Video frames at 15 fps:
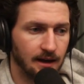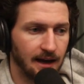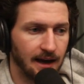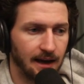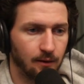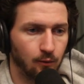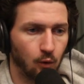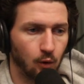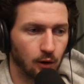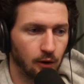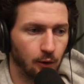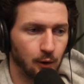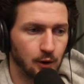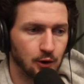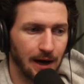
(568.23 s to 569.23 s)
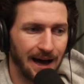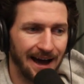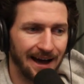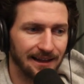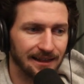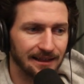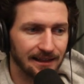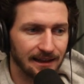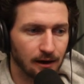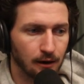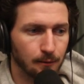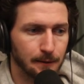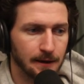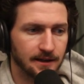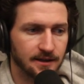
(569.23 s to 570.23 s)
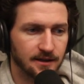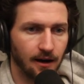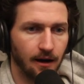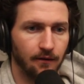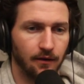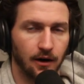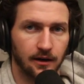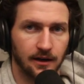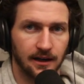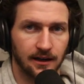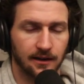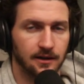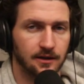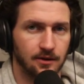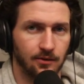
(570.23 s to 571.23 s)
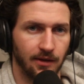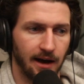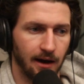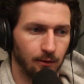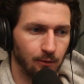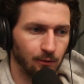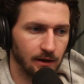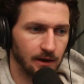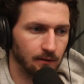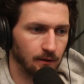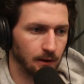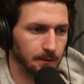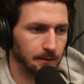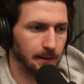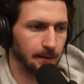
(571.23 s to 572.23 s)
and we're going to add little bits of our kick to that reverb.